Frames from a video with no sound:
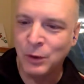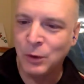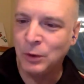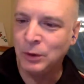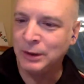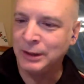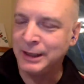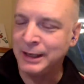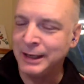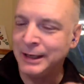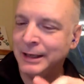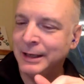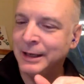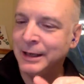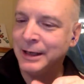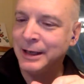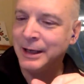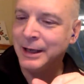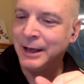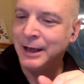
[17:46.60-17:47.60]
whole league,
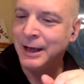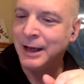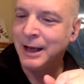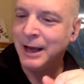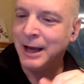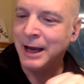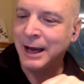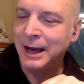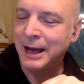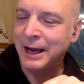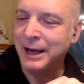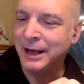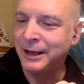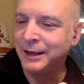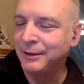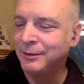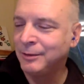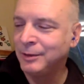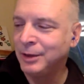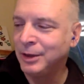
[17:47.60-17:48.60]
mm-hmm. and
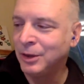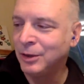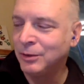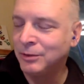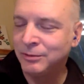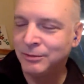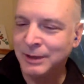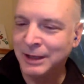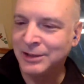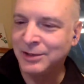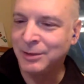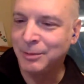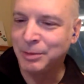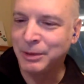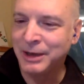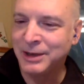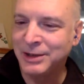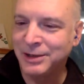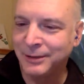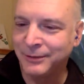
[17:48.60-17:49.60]
you know that's the
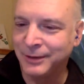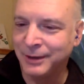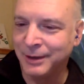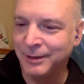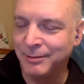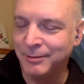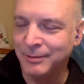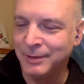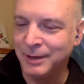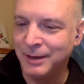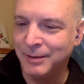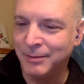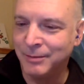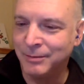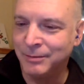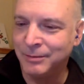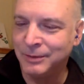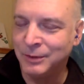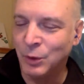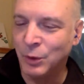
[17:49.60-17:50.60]
price of a, um, um,
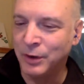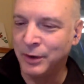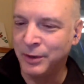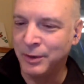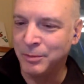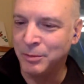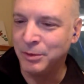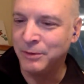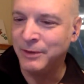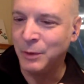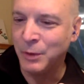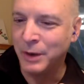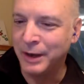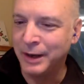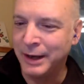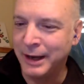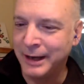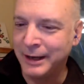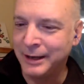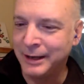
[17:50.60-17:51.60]
going to the movie
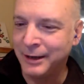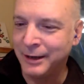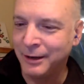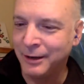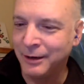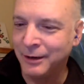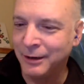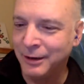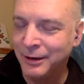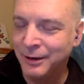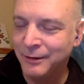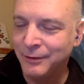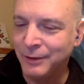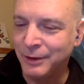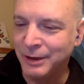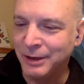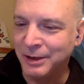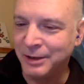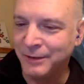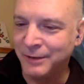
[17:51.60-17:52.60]
one night here for
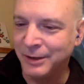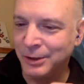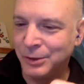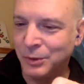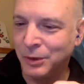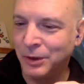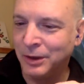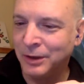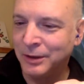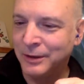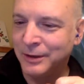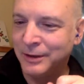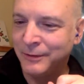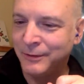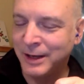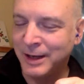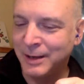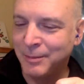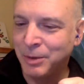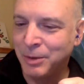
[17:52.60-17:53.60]
an individual
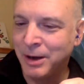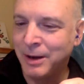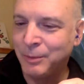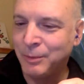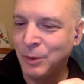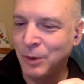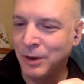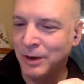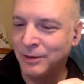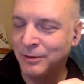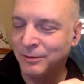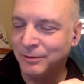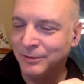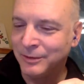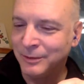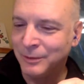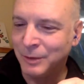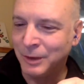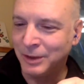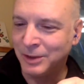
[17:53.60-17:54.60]
to get popcorn.
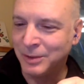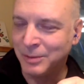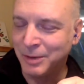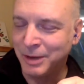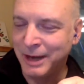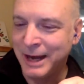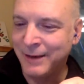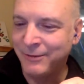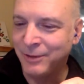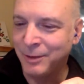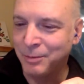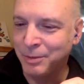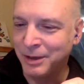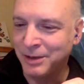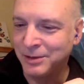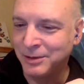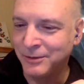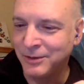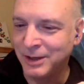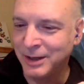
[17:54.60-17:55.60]
Well, it's about half the
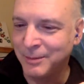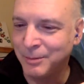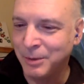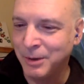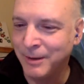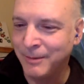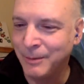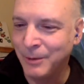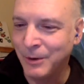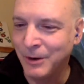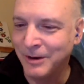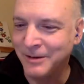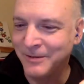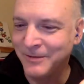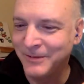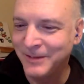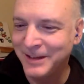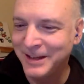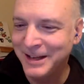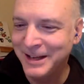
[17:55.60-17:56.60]
price if you get popcorn.
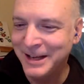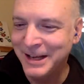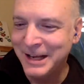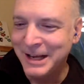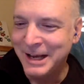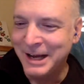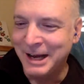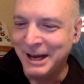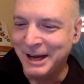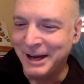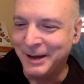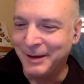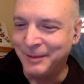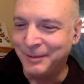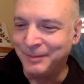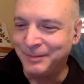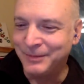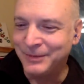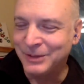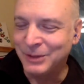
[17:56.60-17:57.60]

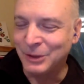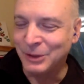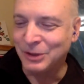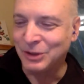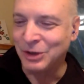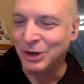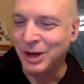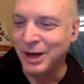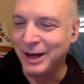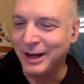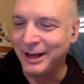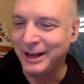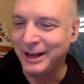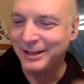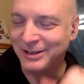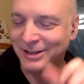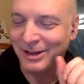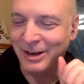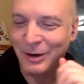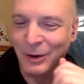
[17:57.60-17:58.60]
Um, so it's not
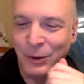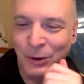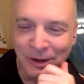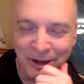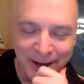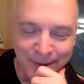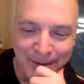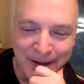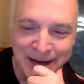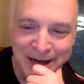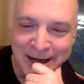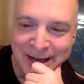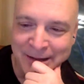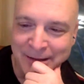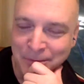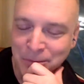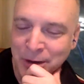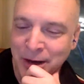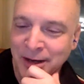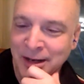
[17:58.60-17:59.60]
it's not a whole lot of money, and
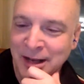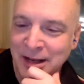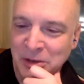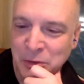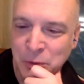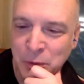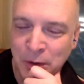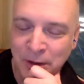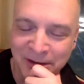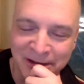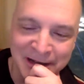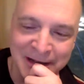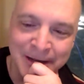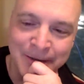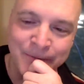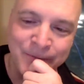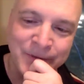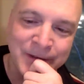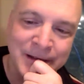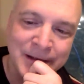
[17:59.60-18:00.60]
the broadcast quality
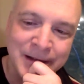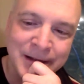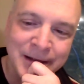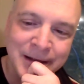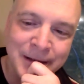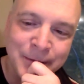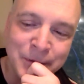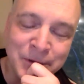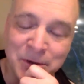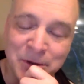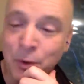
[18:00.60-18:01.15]
was